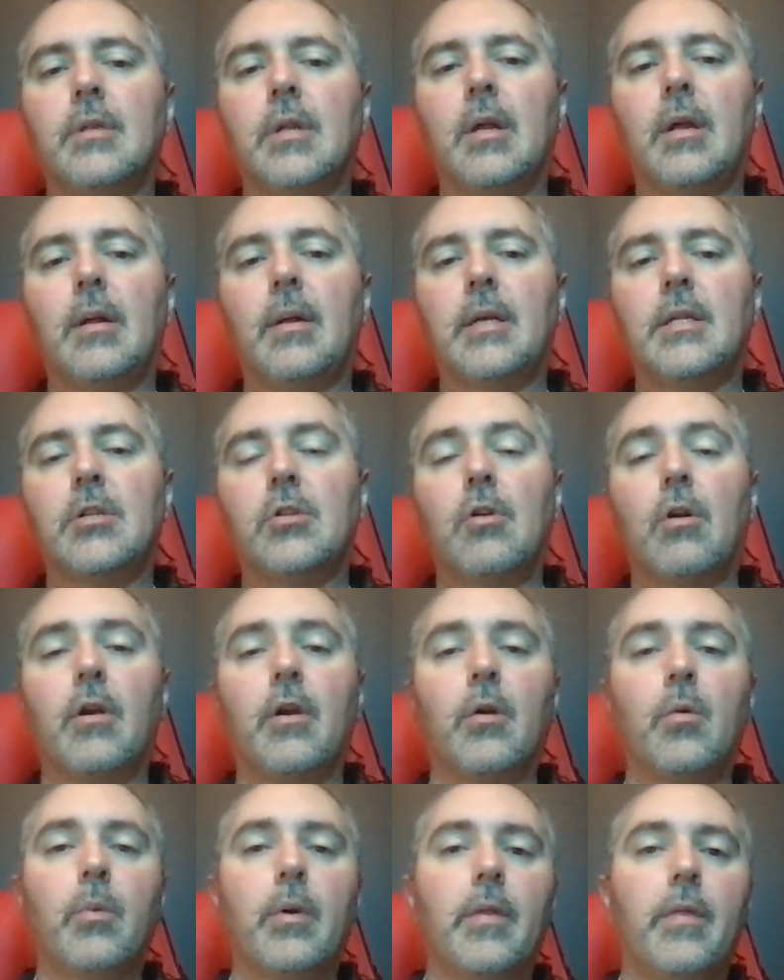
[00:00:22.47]
I
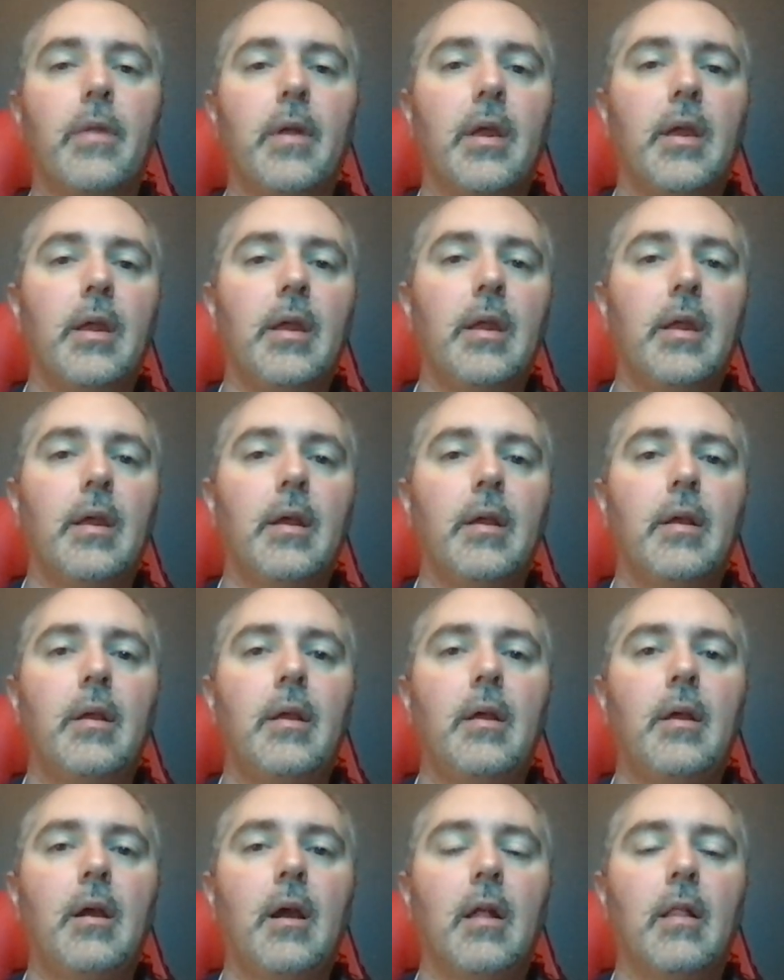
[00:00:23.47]
started with a
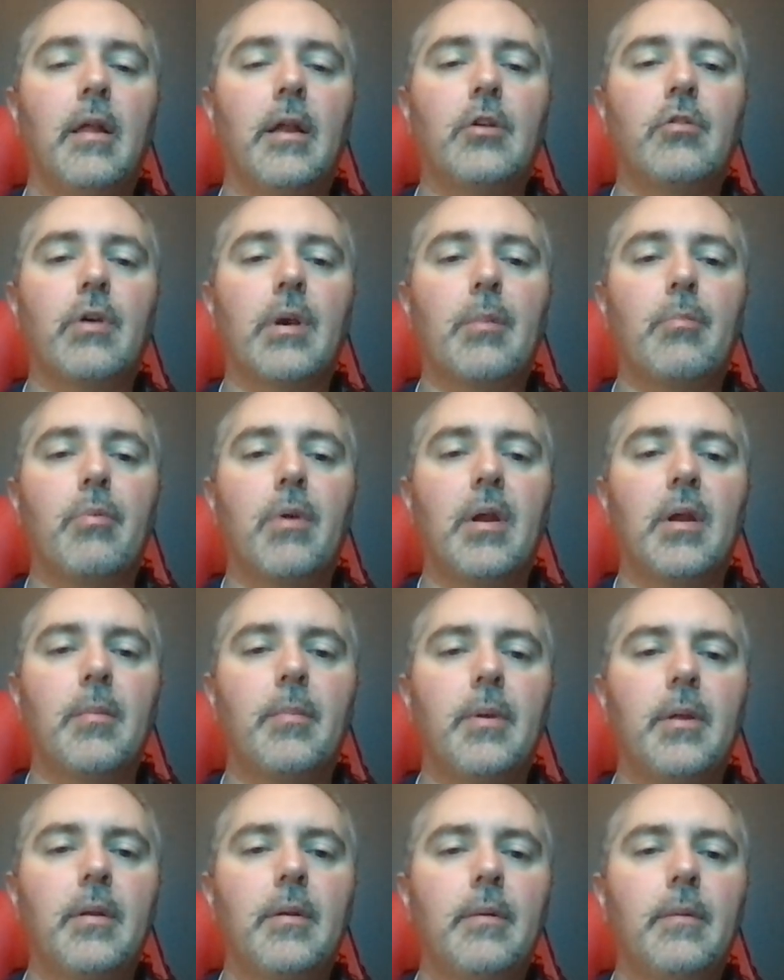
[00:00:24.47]
electric
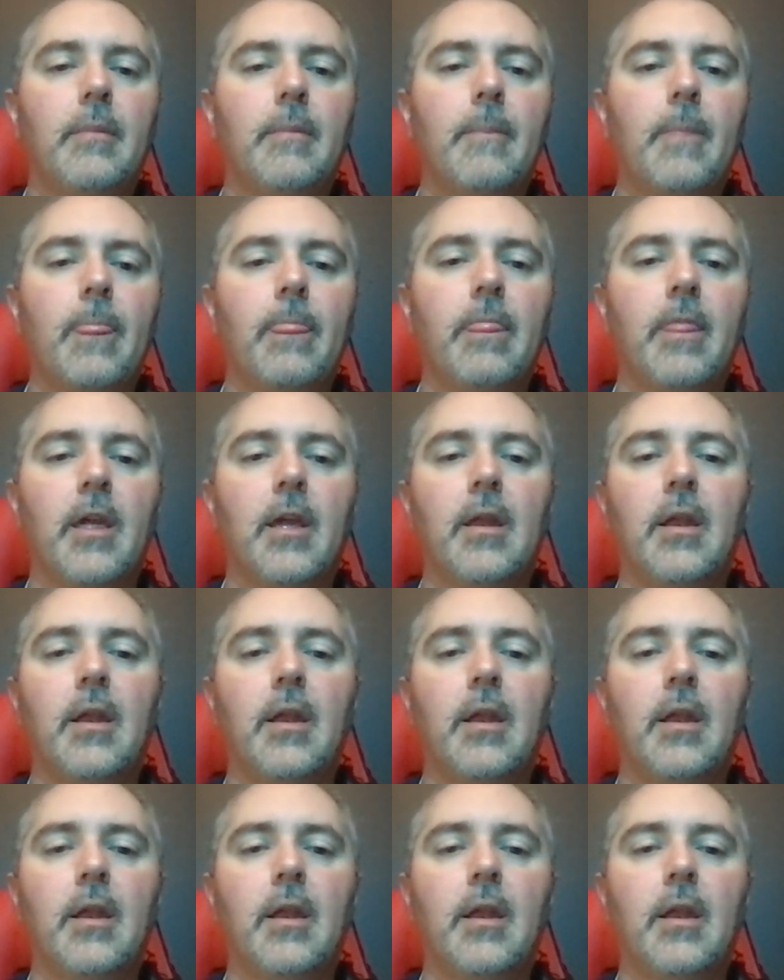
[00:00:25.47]
Brinkmann, then